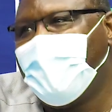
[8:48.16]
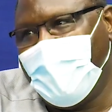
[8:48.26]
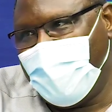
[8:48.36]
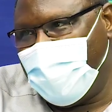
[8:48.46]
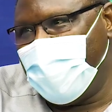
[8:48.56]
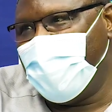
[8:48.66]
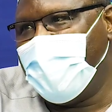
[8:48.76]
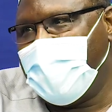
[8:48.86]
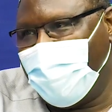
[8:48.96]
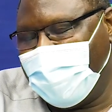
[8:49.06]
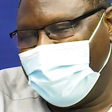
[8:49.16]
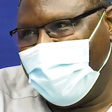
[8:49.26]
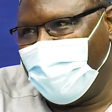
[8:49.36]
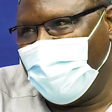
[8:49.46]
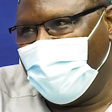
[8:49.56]
to our
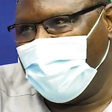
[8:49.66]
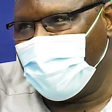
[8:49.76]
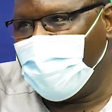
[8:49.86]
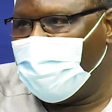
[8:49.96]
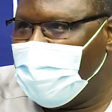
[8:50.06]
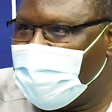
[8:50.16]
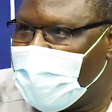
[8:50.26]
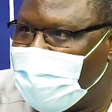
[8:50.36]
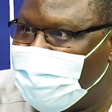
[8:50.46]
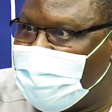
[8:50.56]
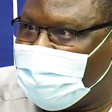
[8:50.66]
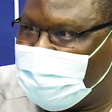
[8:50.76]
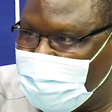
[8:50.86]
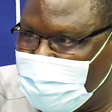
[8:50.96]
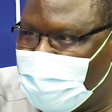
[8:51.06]
stakeholders. So these are the
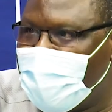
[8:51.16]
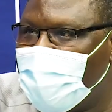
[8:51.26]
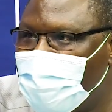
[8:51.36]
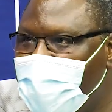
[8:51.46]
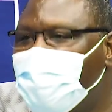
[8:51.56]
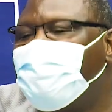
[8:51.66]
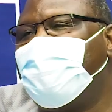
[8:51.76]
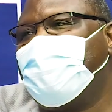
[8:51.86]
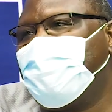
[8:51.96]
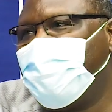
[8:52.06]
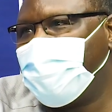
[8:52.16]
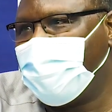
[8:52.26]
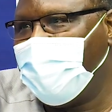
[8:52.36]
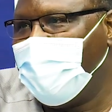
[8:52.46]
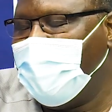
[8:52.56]
3 main focus
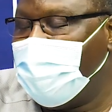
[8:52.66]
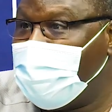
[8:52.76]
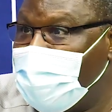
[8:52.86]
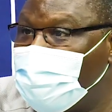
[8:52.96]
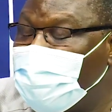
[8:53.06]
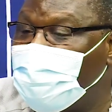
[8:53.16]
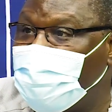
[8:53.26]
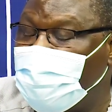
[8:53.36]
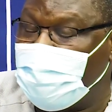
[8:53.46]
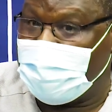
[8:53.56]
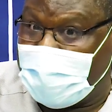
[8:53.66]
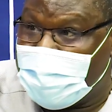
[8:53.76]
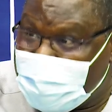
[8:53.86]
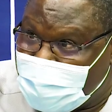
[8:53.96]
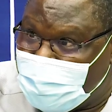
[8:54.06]
in terms of science
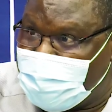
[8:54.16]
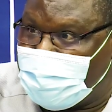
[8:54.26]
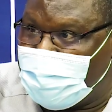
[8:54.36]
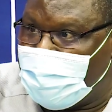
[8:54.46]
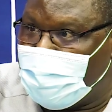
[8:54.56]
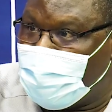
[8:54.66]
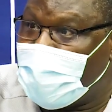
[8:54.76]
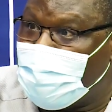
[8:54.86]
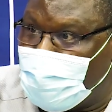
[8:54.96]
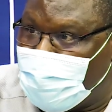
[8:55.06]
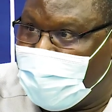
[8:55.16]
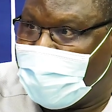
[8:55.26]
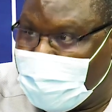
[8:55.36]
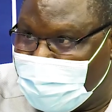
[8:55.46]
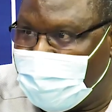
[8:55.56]
service we are
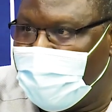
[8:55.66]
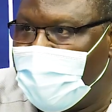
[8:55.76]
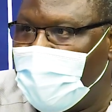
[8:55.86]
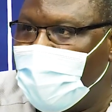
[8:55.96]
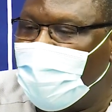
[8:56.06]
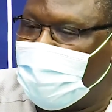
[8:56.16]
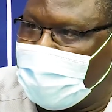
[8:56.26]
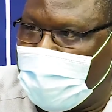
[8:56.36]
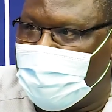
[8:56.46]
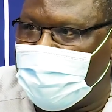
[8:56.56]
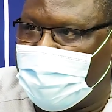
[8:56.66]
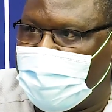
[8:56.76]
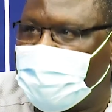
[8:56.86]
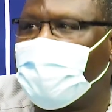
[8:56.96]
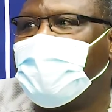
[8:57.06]
providing on climate change
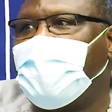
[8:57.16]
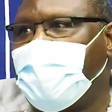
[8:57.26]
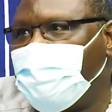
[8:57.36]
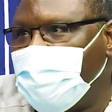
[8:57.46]
and adaptive